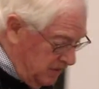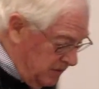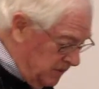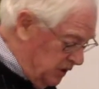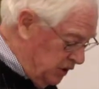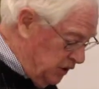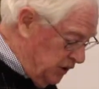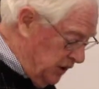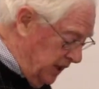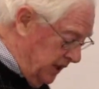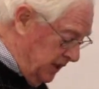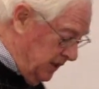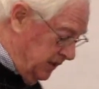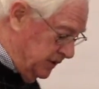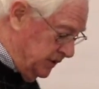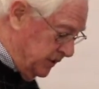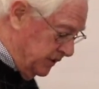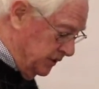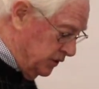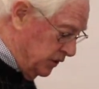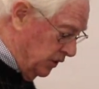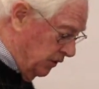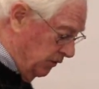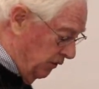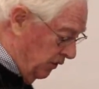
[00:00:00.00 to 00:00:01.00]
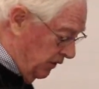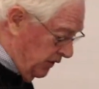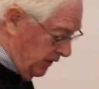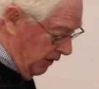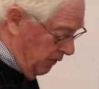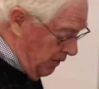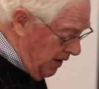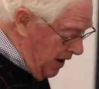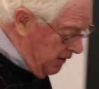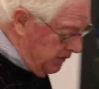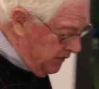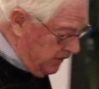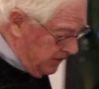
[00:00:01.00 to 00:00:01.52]
machinists and so forth
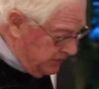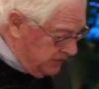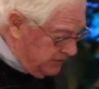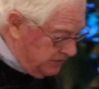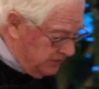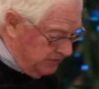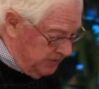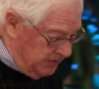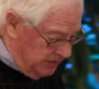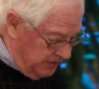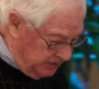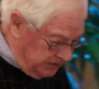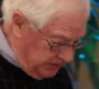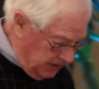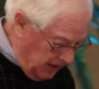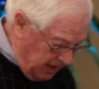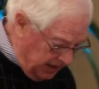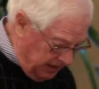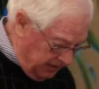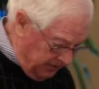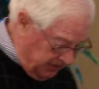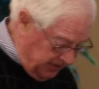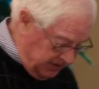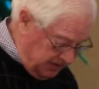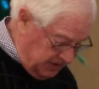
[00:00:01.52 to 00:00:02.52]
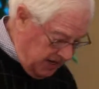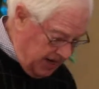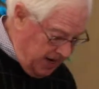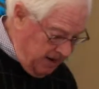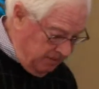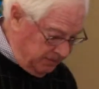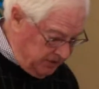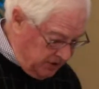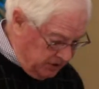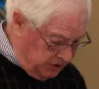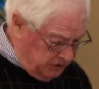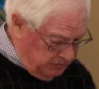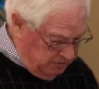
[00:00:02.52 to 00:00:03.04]
around this kind of
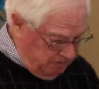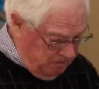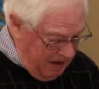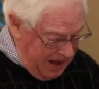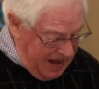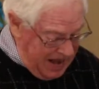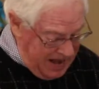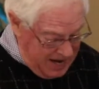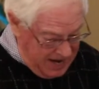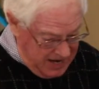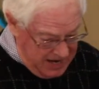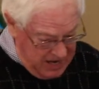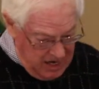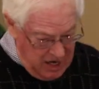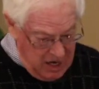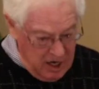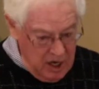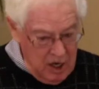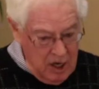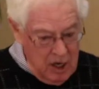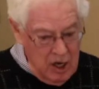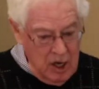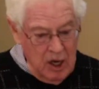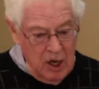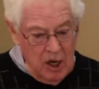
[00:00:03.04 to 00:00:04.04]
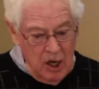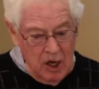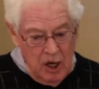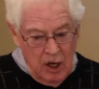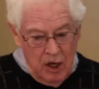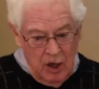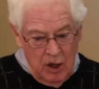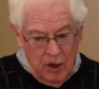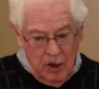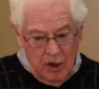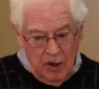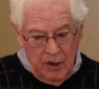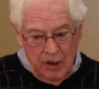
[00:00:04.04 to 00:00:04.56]
attempt to span.
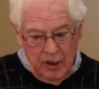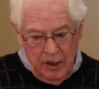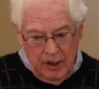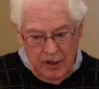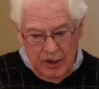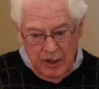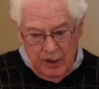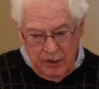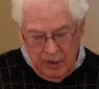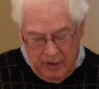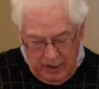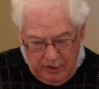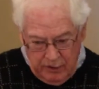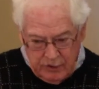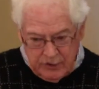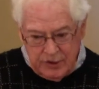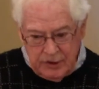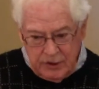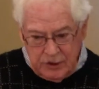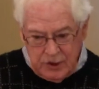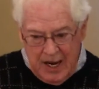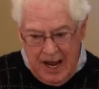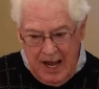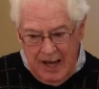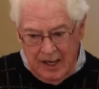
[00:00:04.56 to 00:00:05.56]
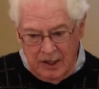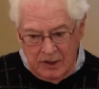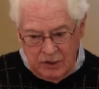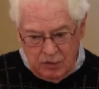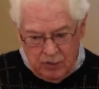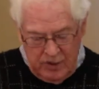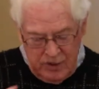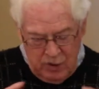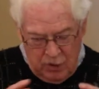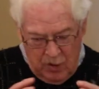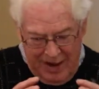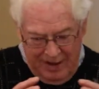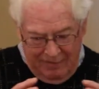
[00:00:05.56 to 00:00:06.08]
Here's the challenge.
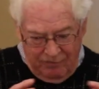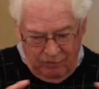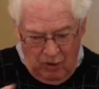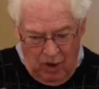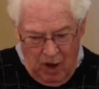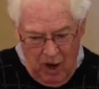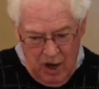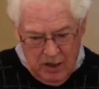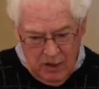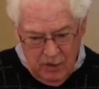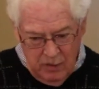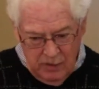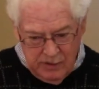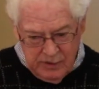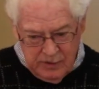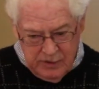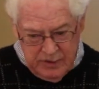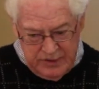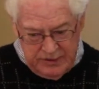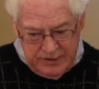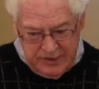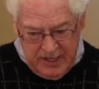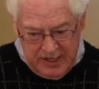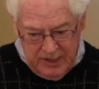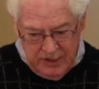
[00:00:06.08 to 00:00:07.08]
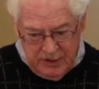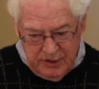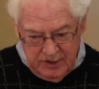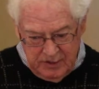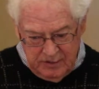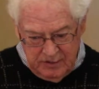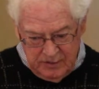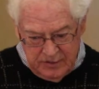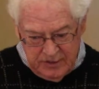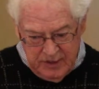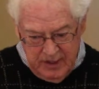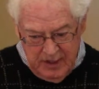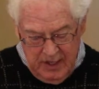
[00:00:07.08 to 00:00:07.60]
When you have large
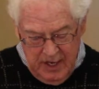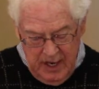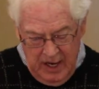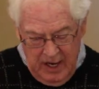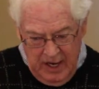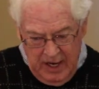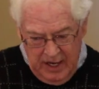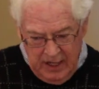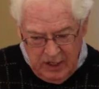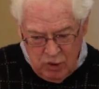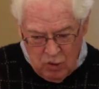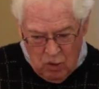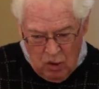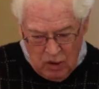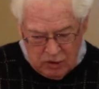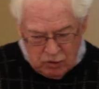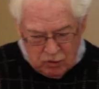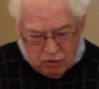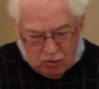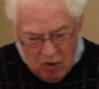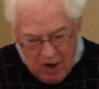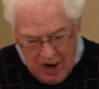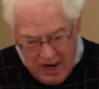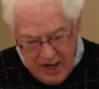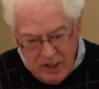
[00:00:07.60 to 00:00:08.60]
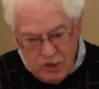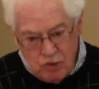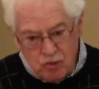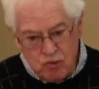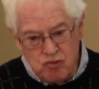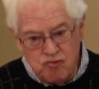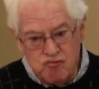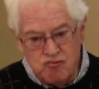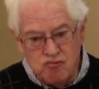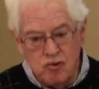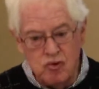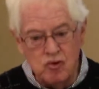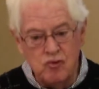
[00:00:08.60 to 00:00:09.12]
organizations and you are trying to
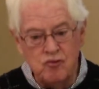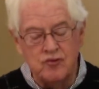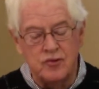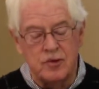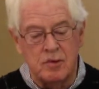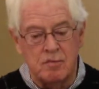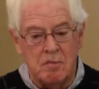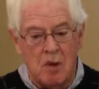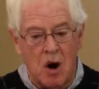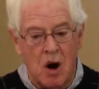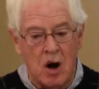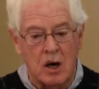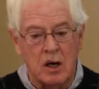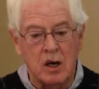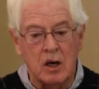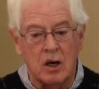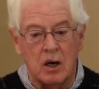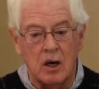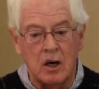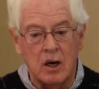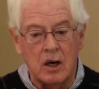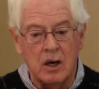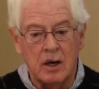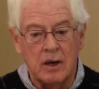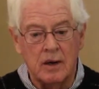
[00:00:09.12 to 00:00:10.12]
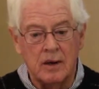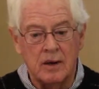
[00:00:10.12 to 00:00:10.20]
move the marker,